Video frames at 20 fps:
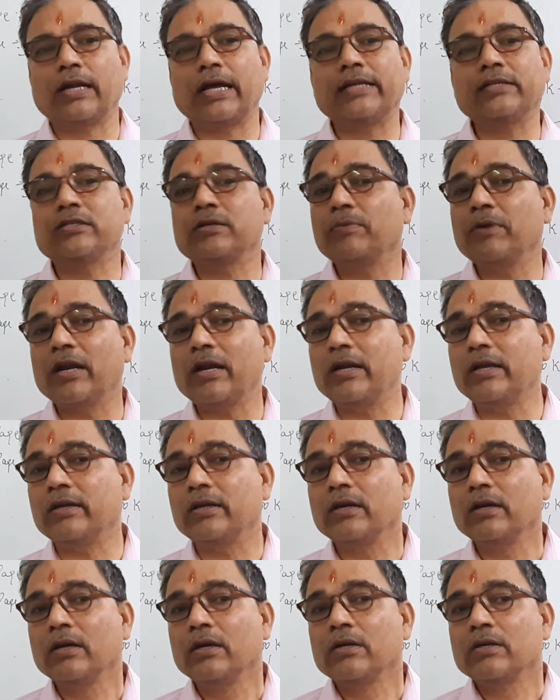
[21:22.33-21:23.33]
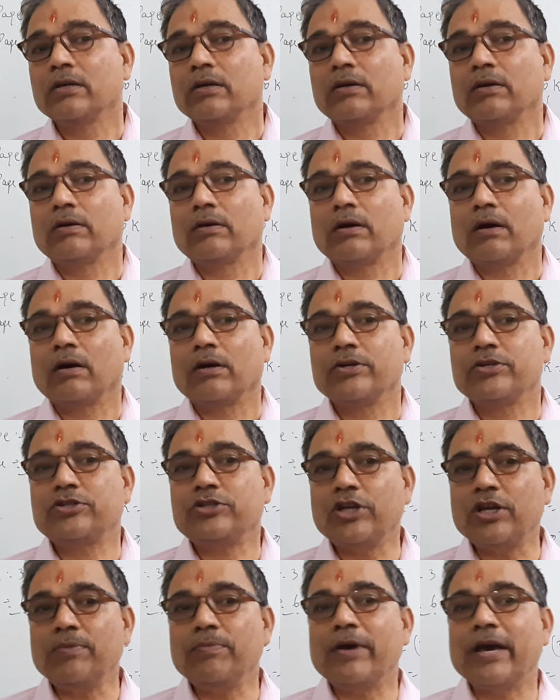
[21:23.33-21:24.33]
And similarly,
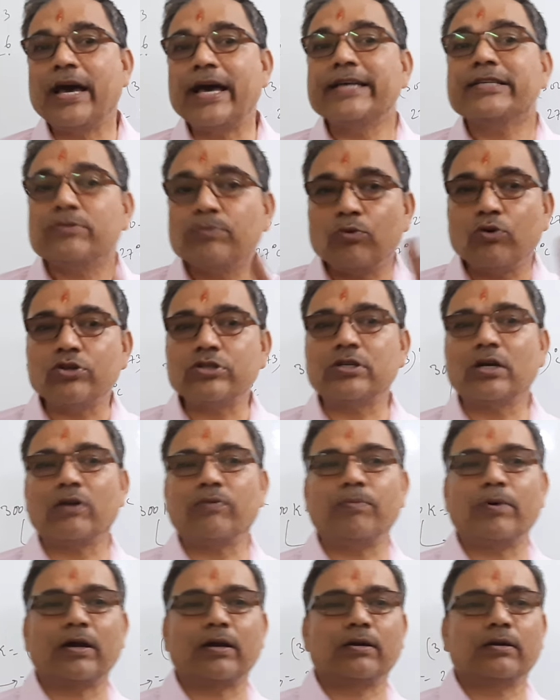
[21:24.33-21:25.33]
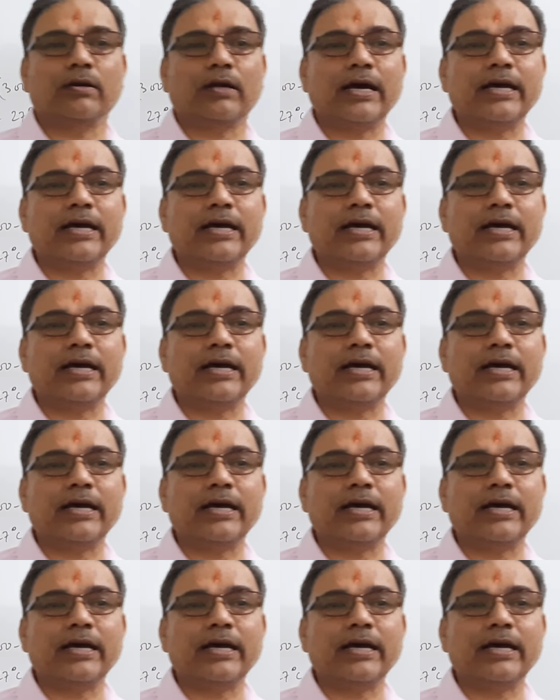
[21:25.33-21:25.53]
steam has more sulfur